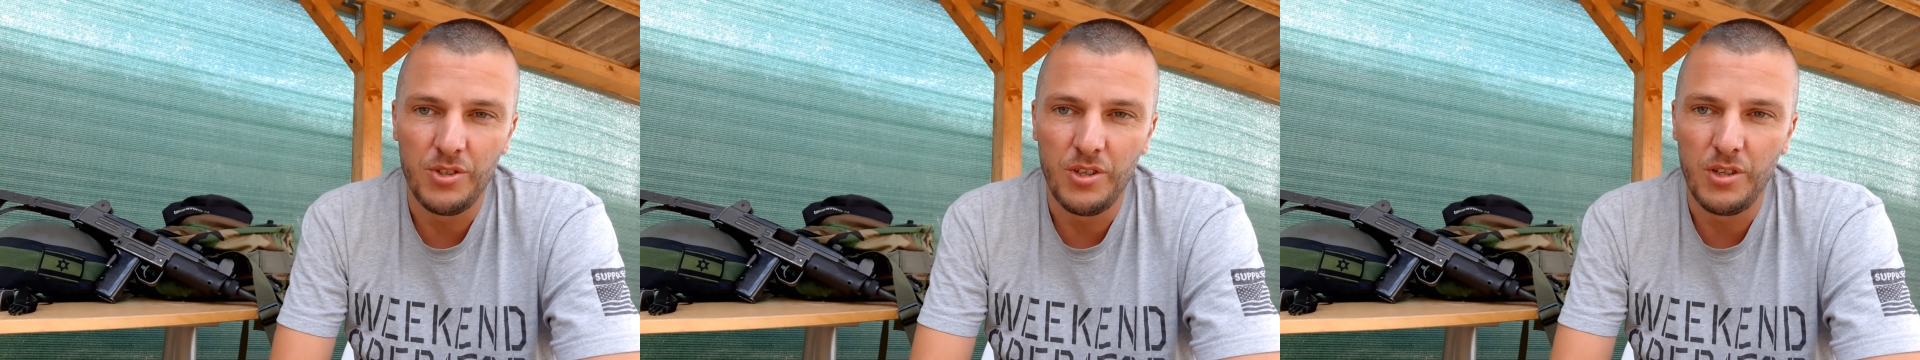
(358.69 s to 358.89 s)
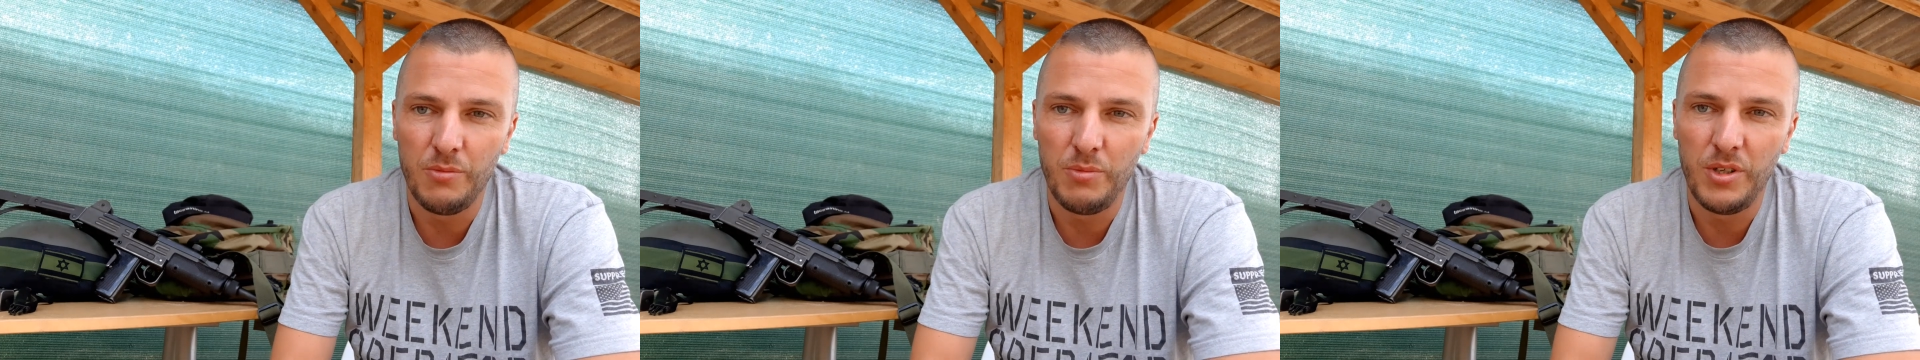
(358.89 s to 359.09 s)

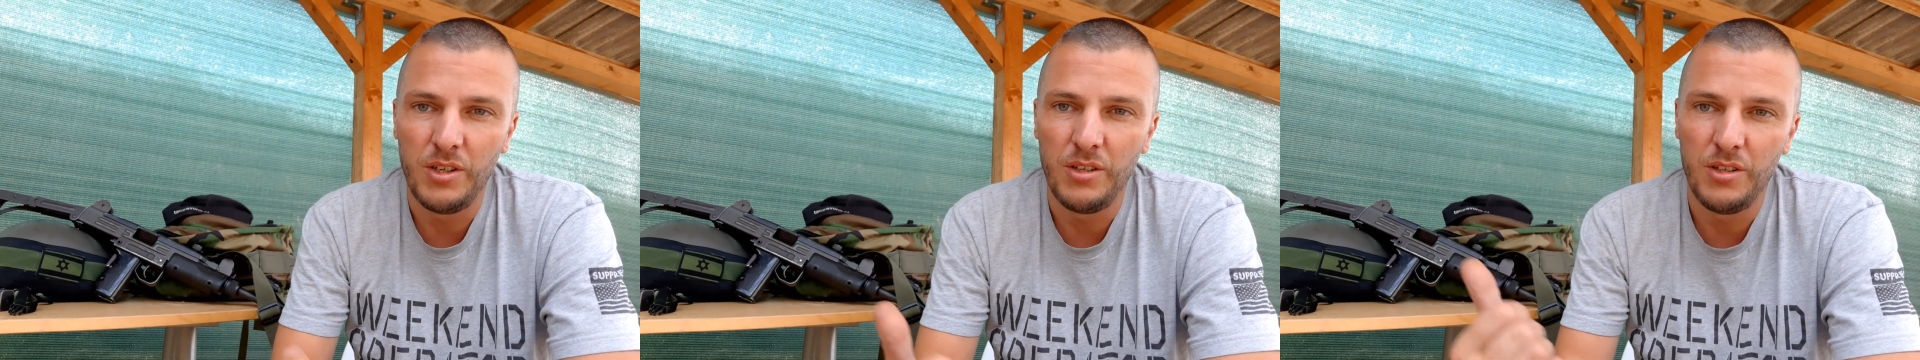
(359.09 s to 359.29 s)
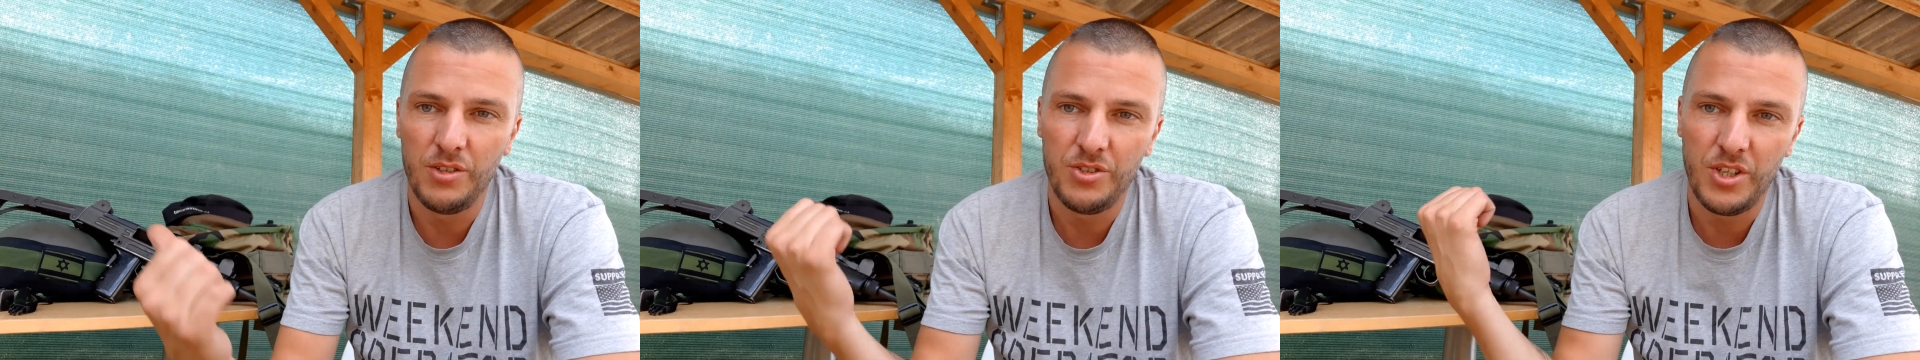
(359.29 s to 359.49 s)
going to be
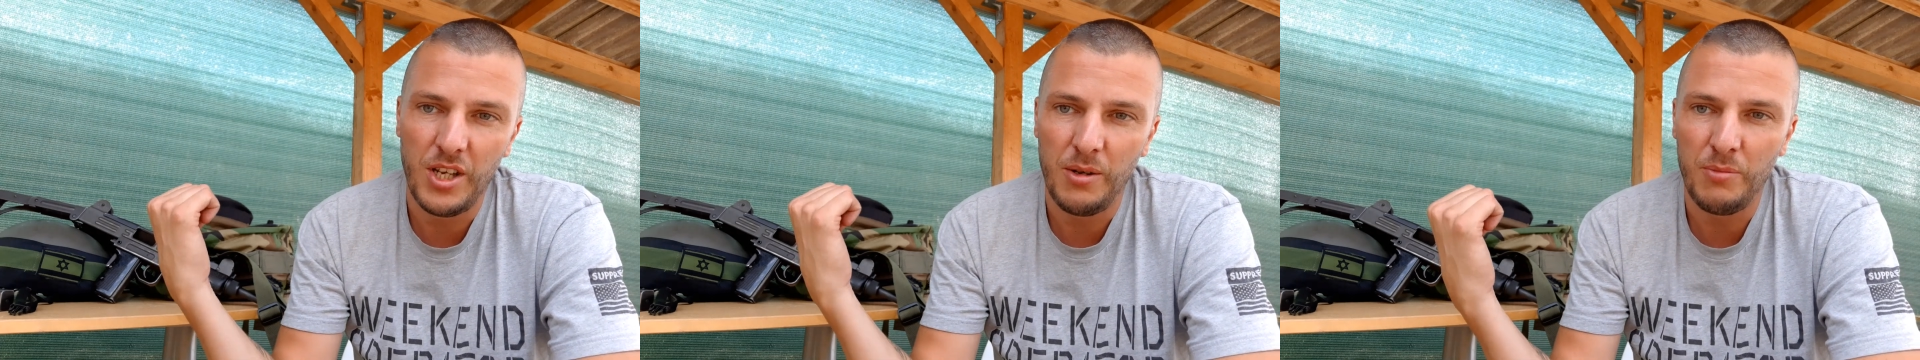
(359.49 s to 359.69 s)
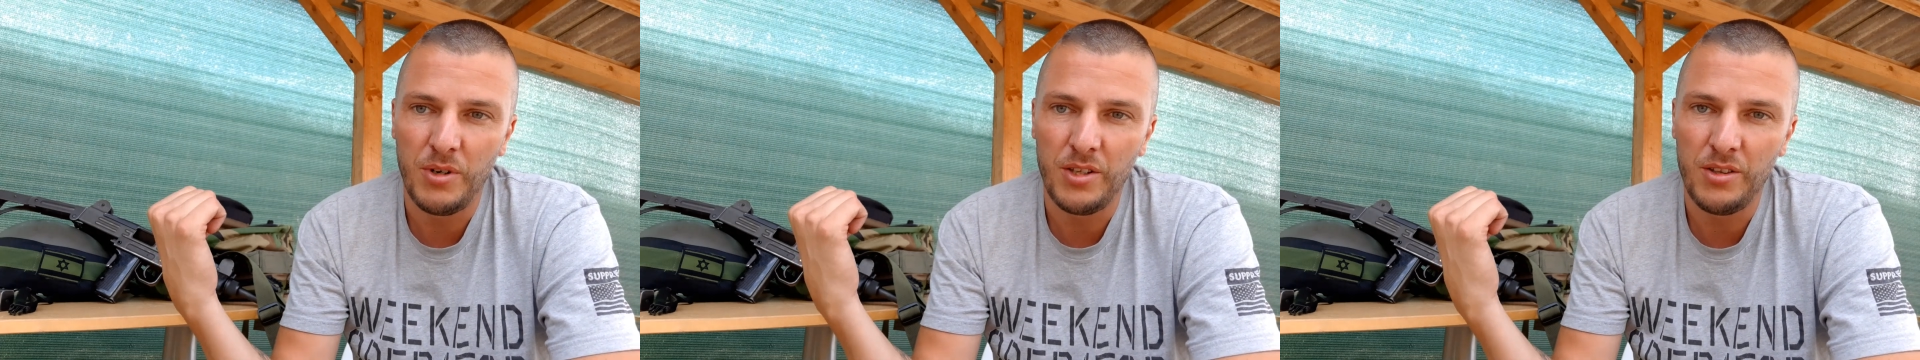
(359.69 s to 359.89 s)
the
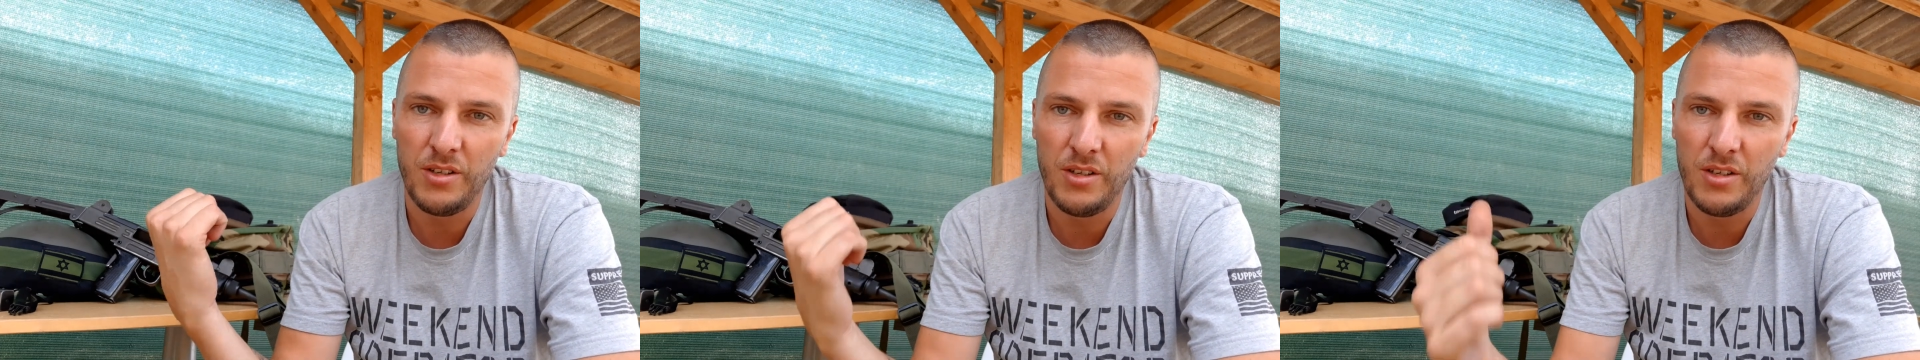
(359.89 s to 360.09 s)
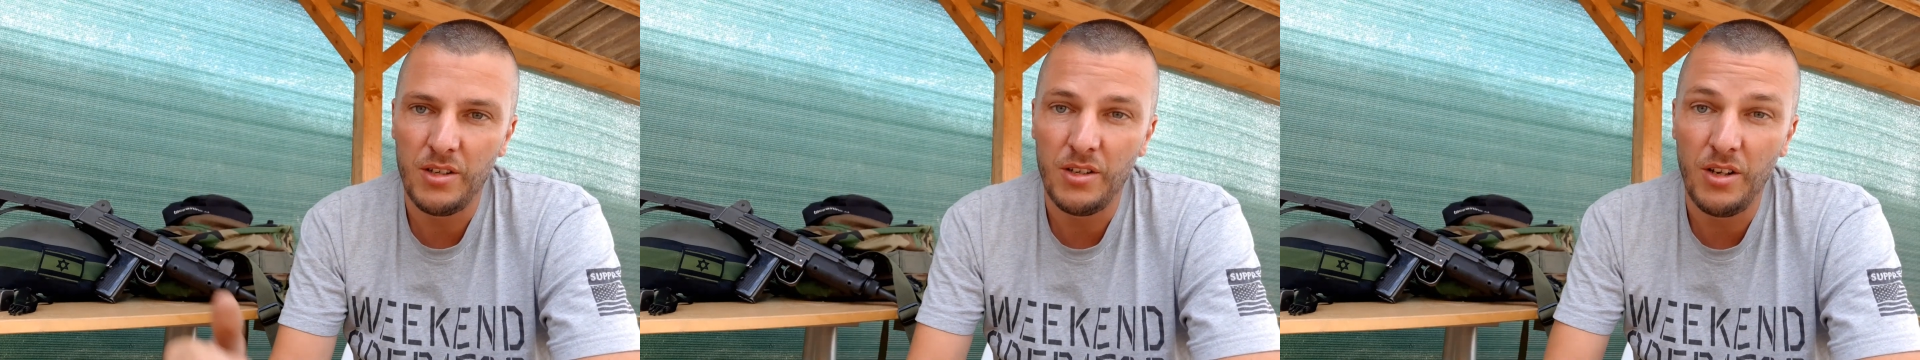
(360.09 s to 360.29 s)
same on
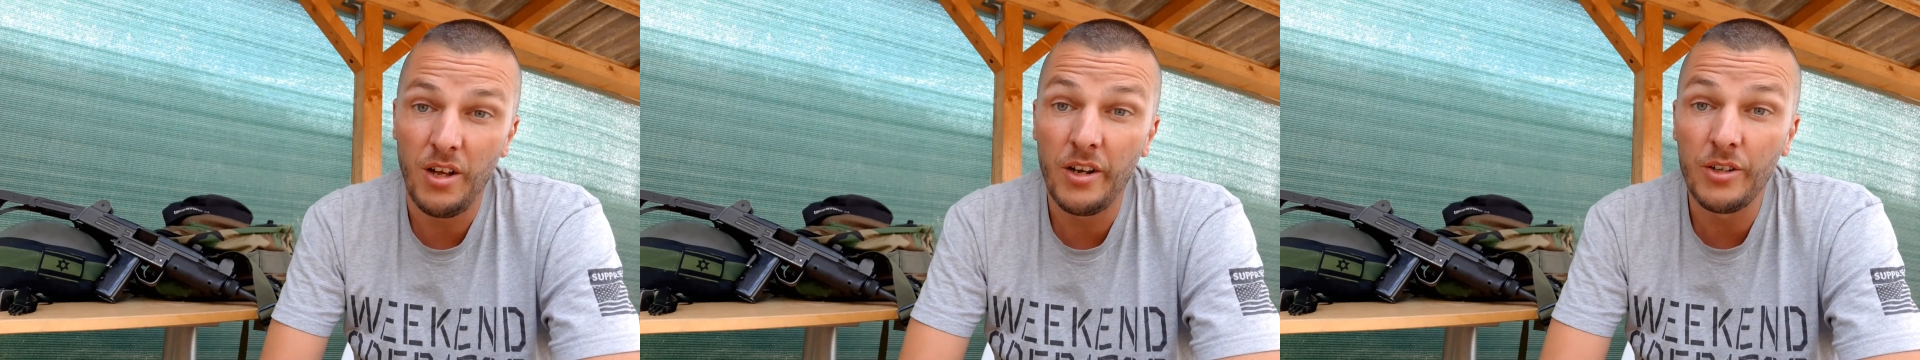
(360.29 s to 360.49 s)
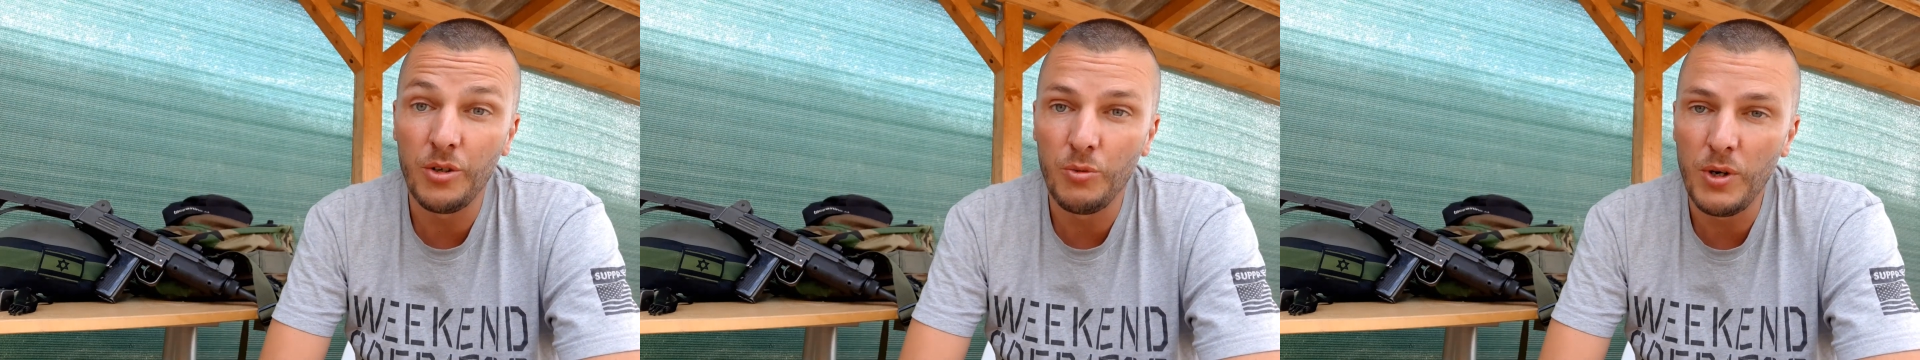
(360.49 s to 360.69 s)
the
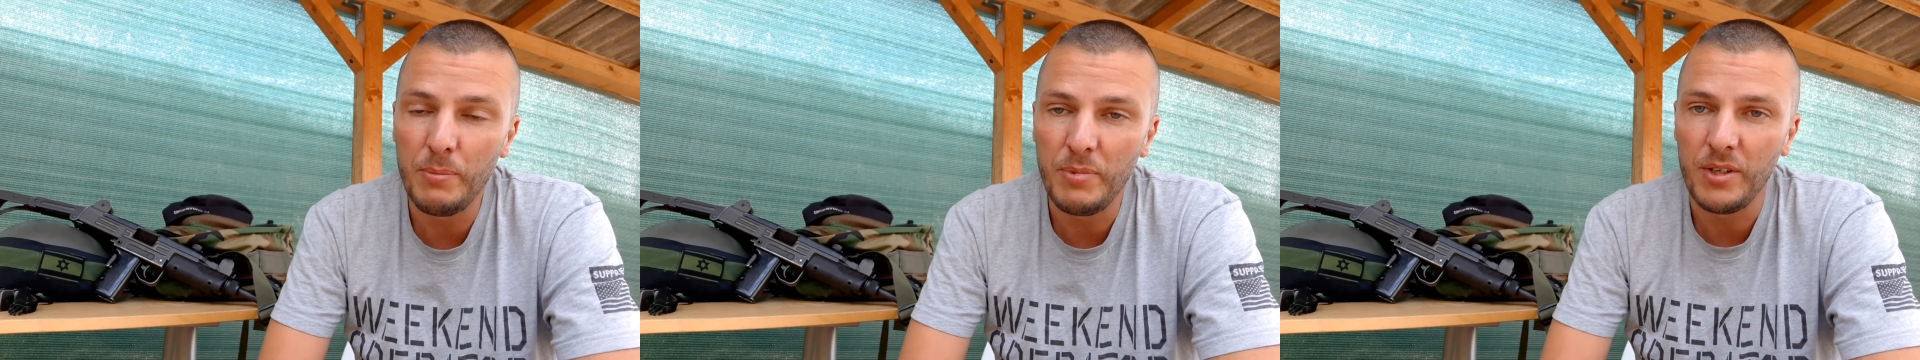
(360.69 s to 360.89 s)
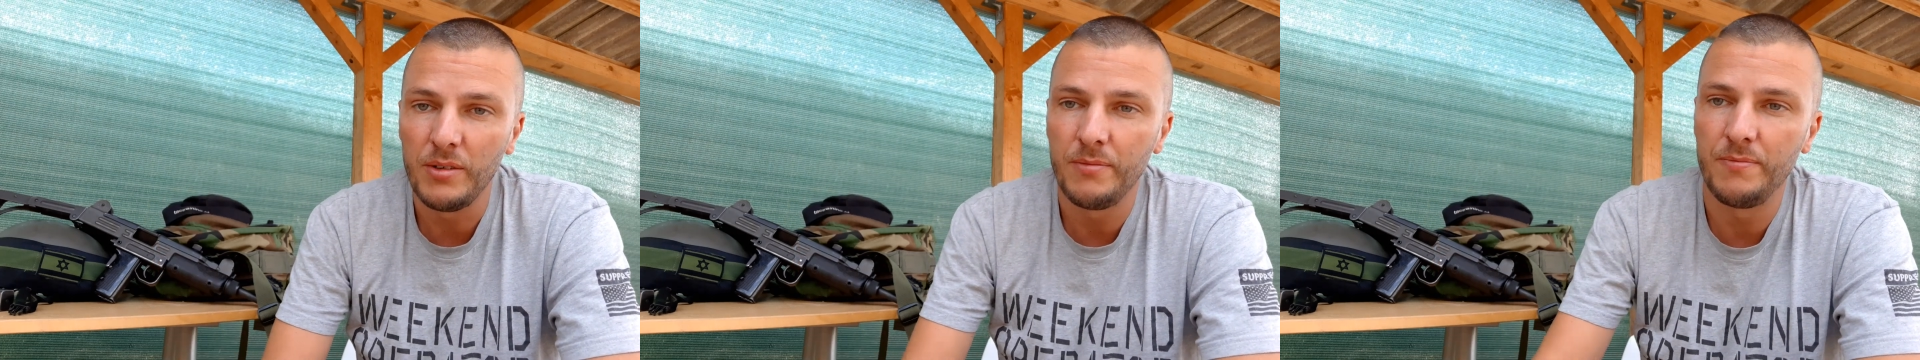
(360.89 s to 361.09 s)
longer
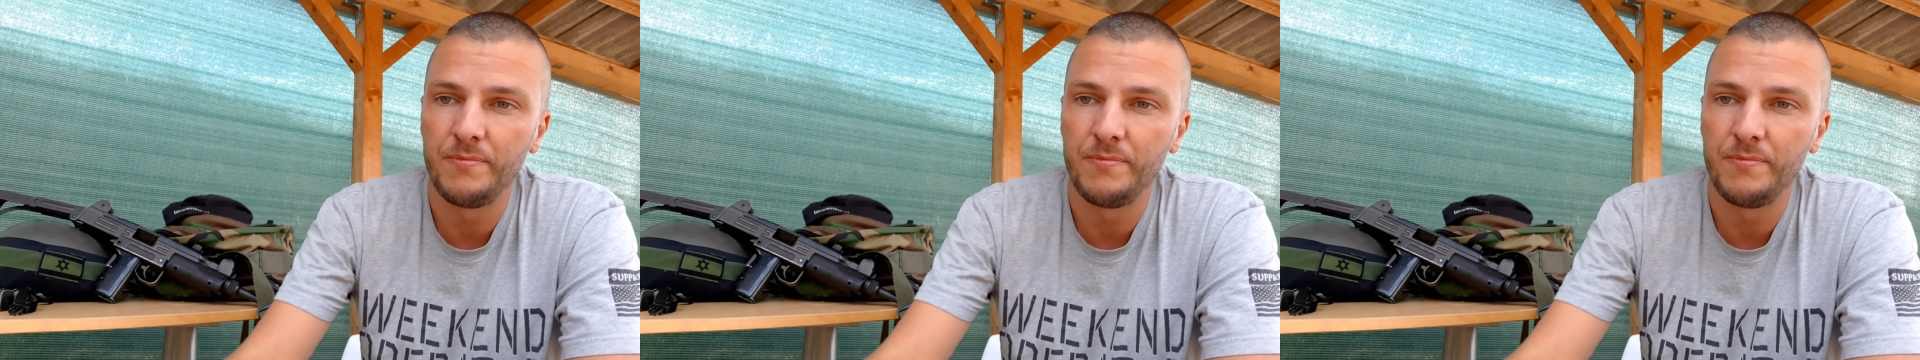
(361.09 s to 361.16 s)
weapon.